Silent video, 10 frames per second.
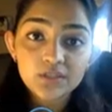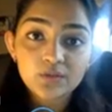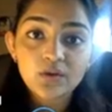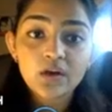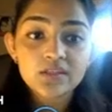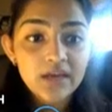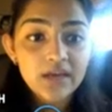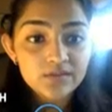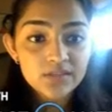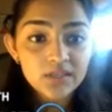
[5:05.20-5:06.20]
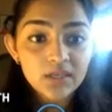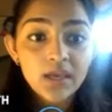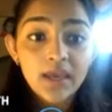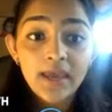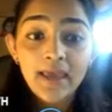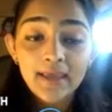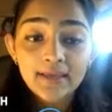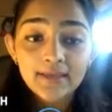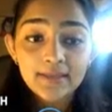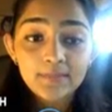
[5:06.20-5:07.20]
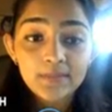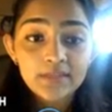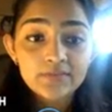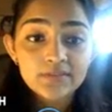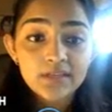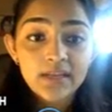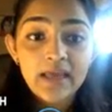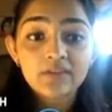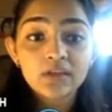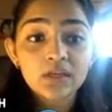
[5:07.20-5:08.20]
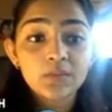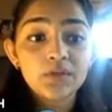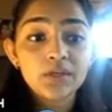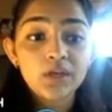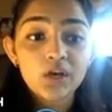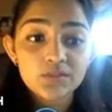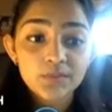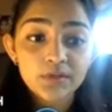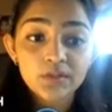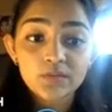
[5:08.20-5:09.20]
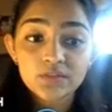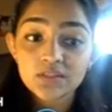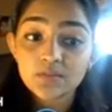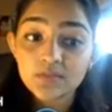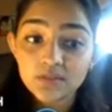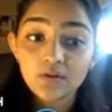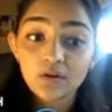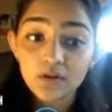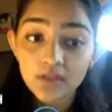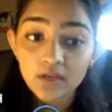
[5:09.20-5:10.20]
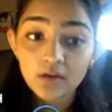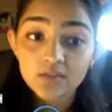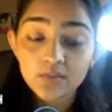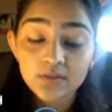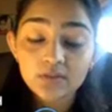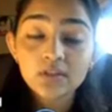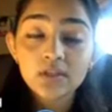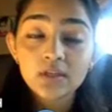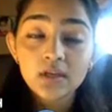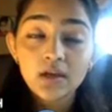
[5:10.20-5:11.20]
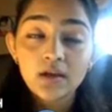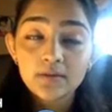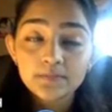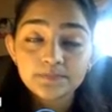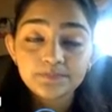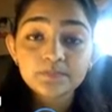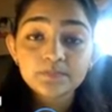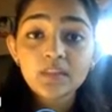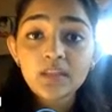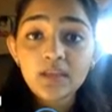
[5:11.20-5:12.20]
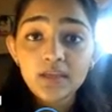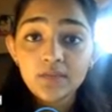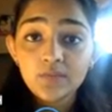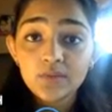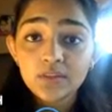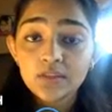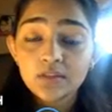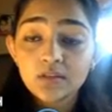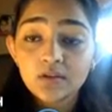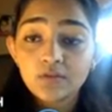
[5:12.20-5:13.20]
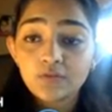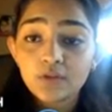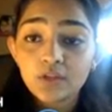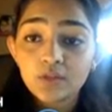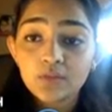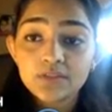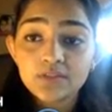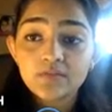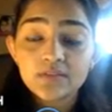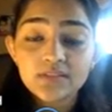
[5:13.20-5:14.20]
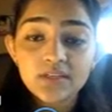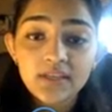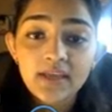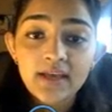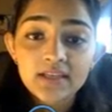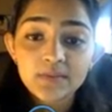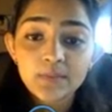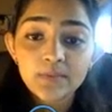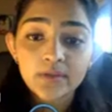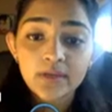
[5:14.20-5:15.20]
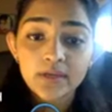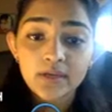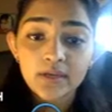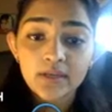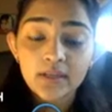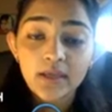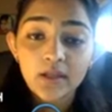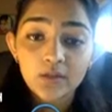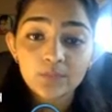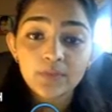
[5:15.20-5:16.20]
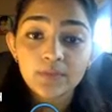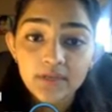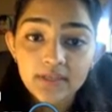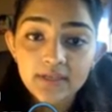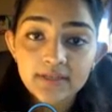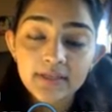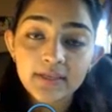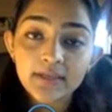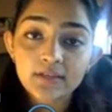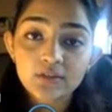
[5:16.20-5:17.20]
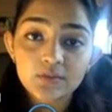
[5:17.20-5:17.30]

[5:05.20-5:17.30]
low-cost housing, and he believes that having a community hospital, which is the Misericordia Hospital, um, within 4 kilometers in vicinity, as people can get help immediately in